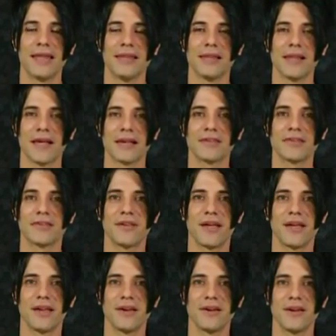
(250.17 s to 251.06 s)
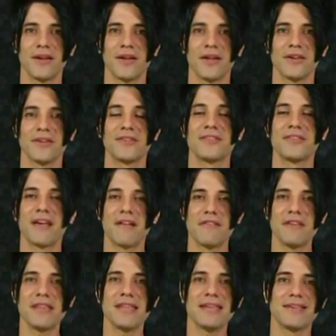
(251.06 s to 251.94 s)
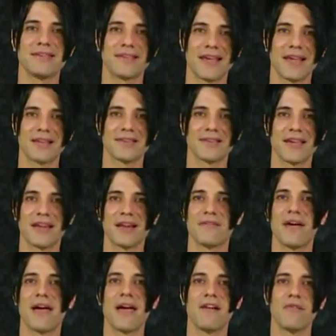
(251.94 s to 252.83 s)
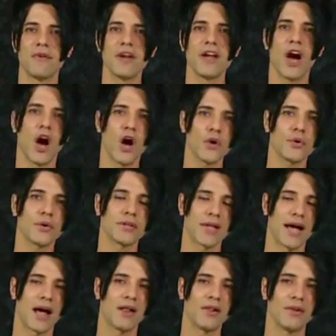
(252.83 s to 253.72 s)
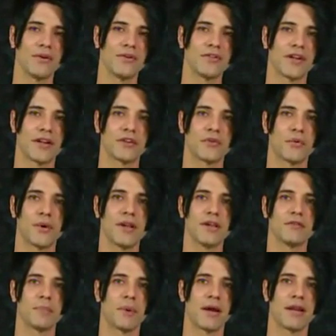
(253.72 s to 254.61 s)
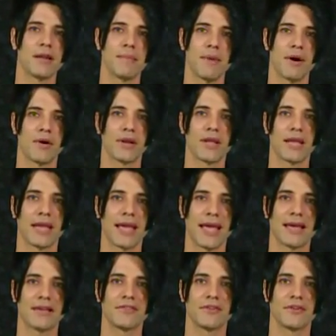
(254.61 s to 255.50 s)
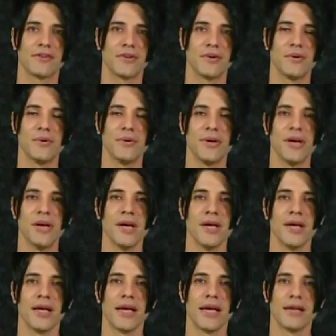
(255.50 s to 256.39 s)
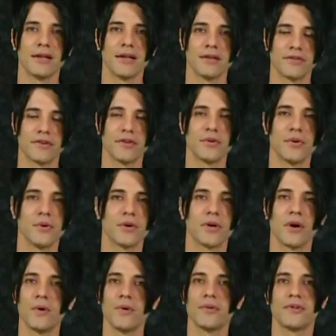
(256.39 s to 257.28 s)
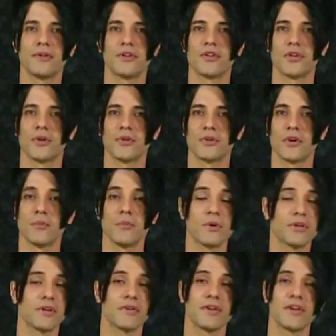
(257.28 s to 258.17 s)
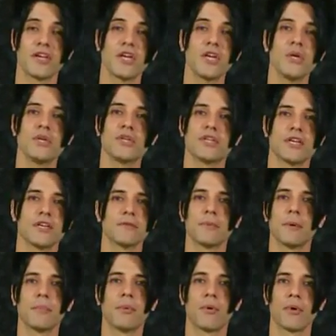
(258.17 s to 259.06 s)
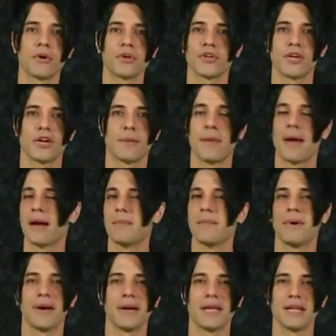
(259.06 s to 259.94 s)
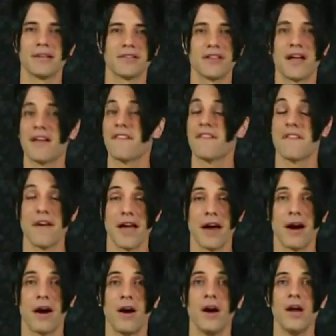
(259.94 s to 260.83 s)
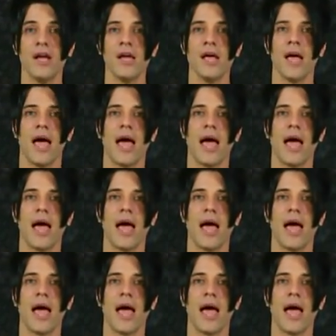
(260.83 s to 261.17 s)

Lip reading: and less than 70 cents out of every $100 that's raised by the American Cancer Institute goes to children, which is a huge disproportionate amount of money. It's not fair.